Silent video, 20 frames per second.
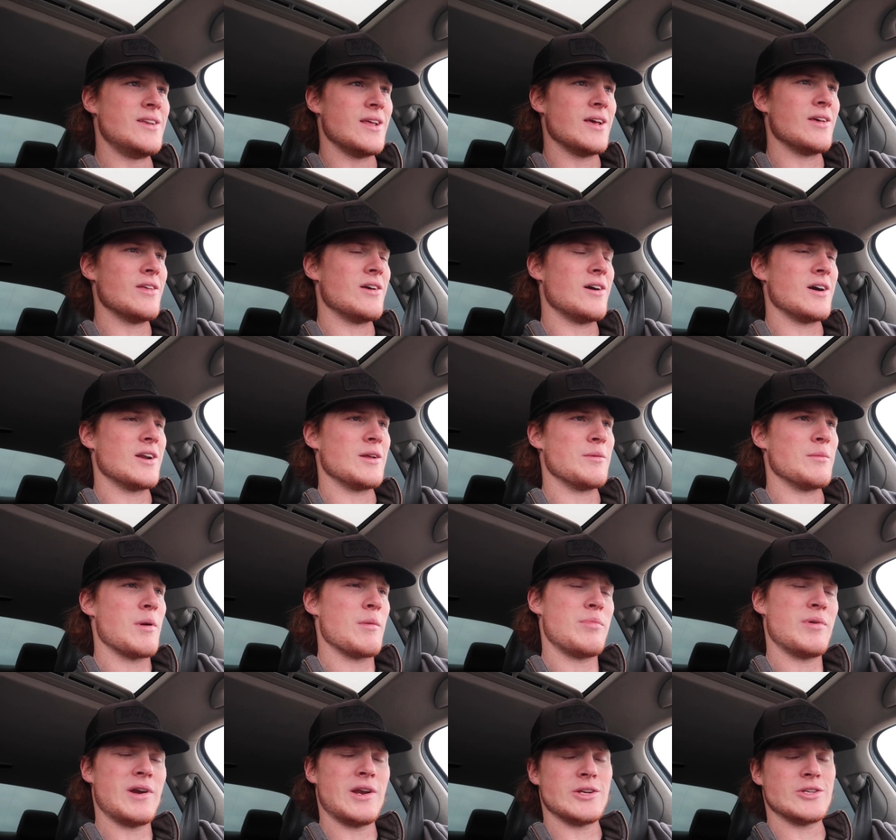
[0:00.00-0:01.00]
deal on them.
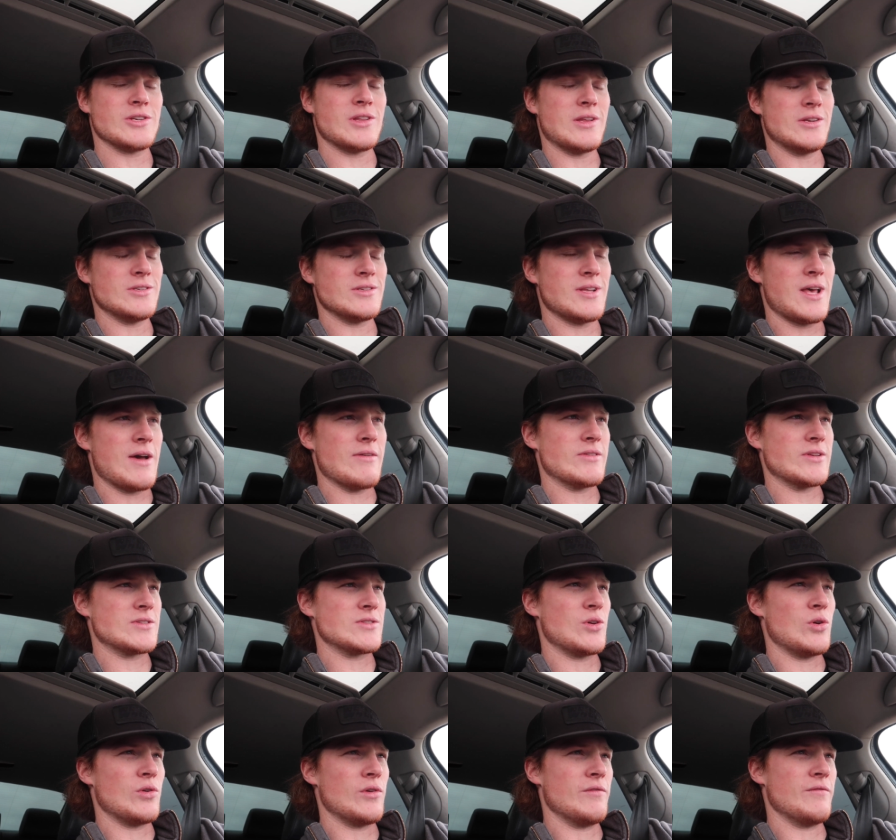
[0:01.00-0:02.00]
I'm pretty sure they just haven't
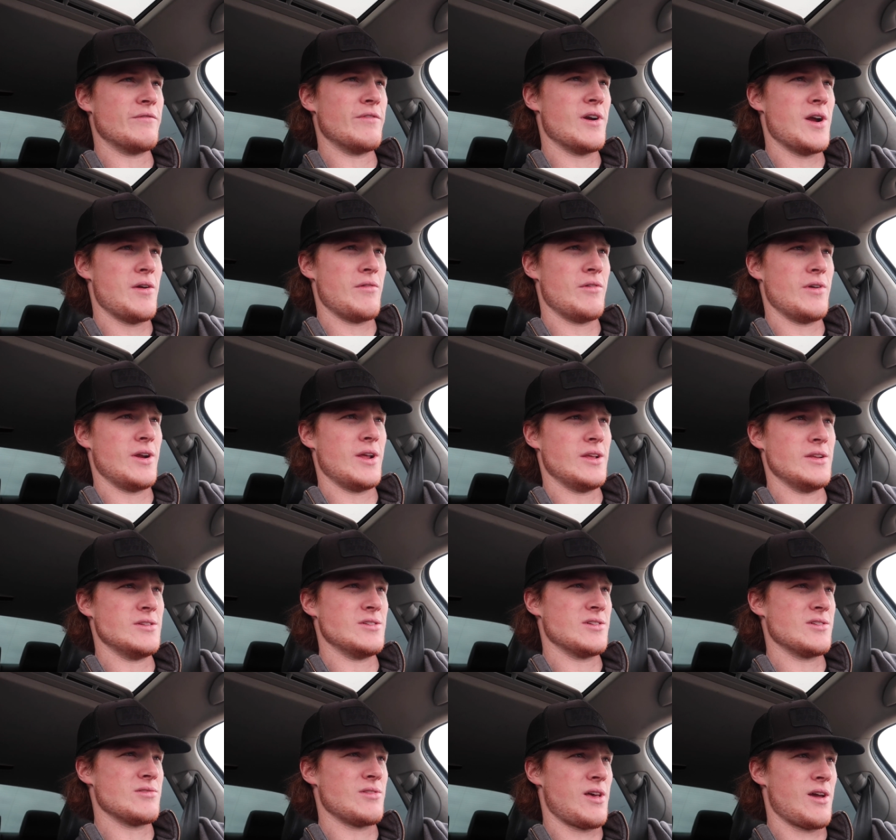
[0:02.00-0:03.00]
sold them forever. He's
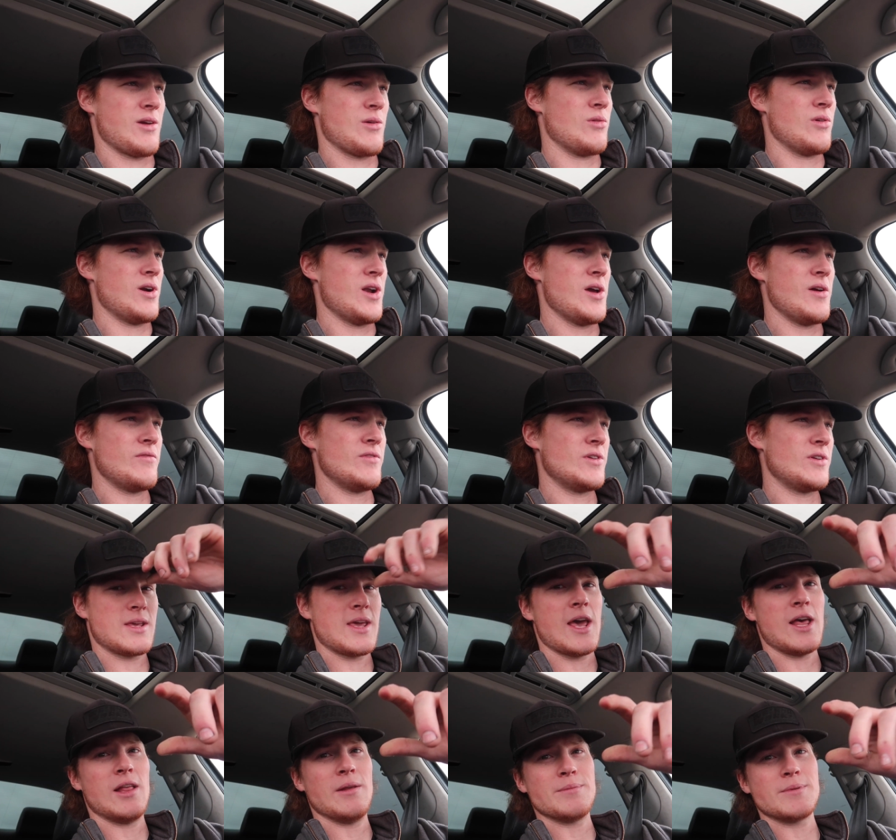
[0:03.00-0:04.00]
just like, whatever.
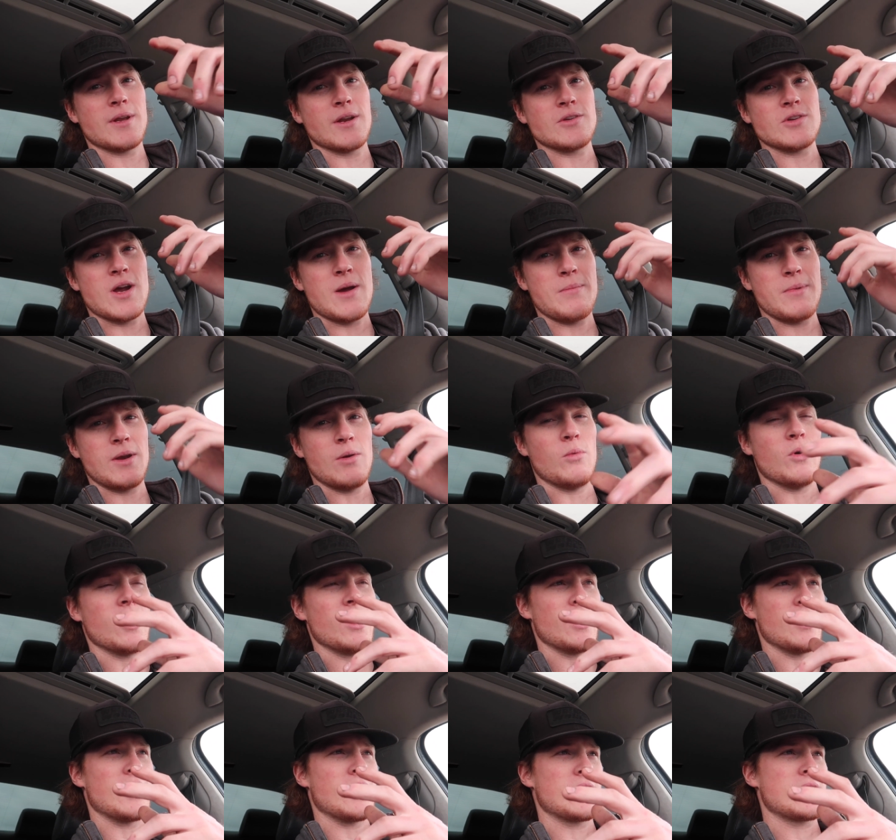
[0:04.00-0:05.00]
Caleb's gonna drive me to
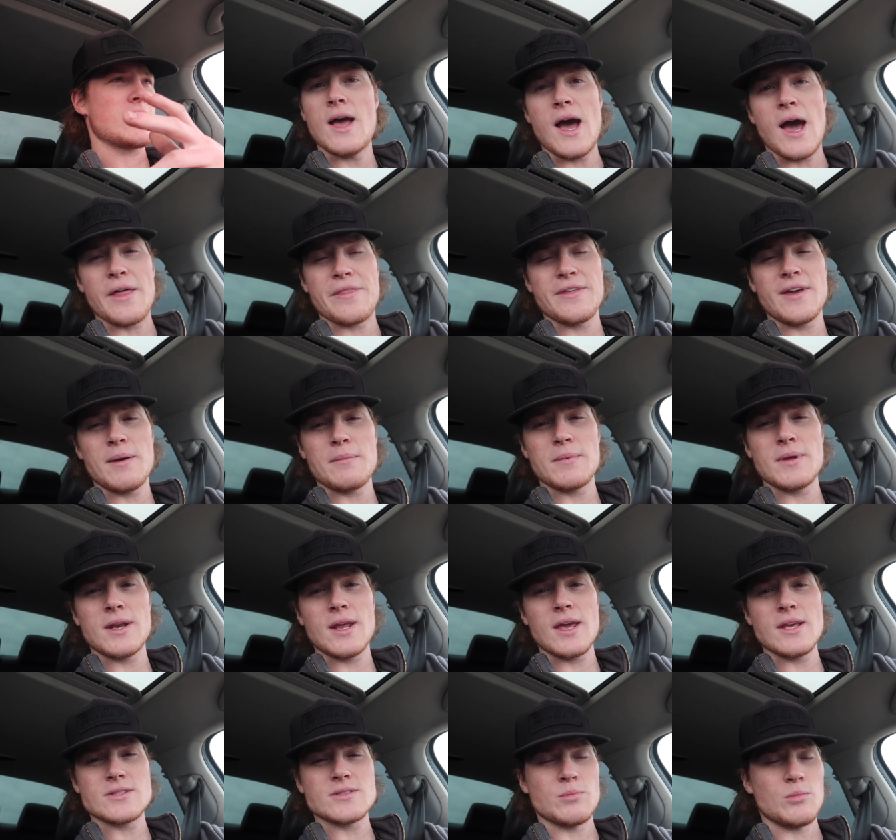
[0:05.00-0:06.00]
work. I think I'm gonna
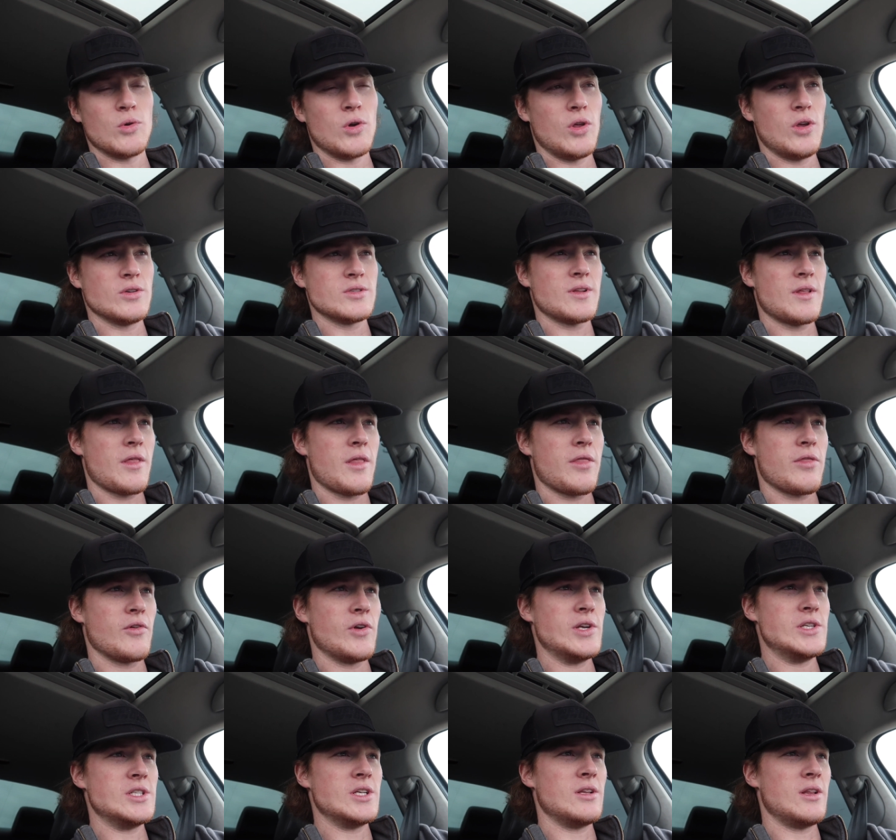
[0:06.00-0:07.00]
get some rollers of the
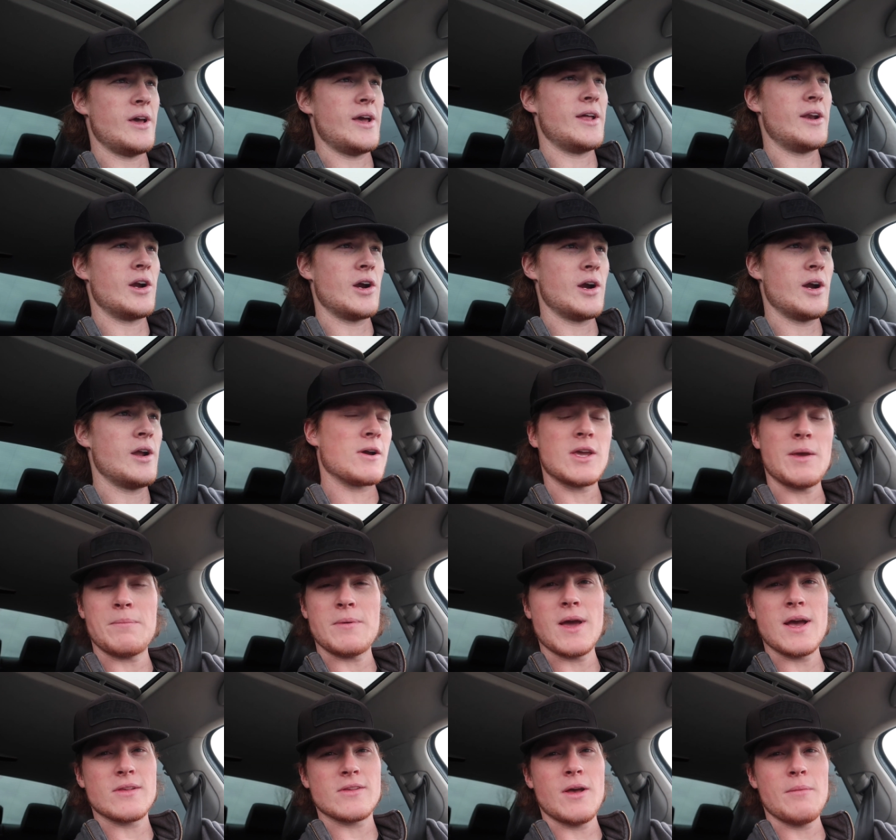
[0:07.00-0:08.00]
3G later. I'll keep
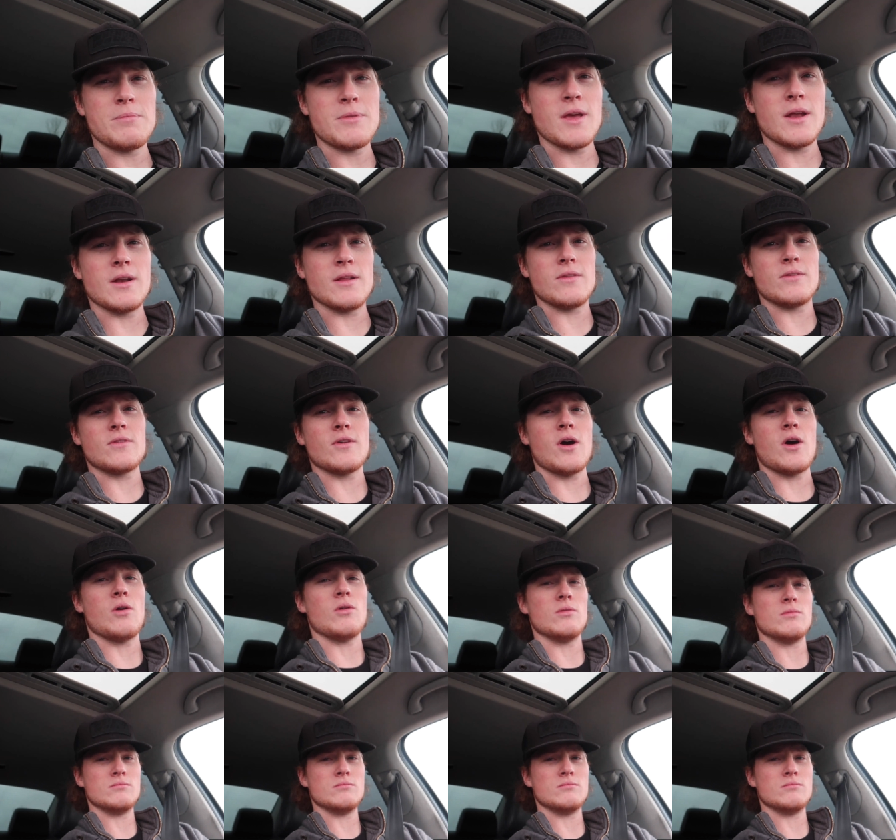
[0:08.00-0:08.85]
you guys updated, so.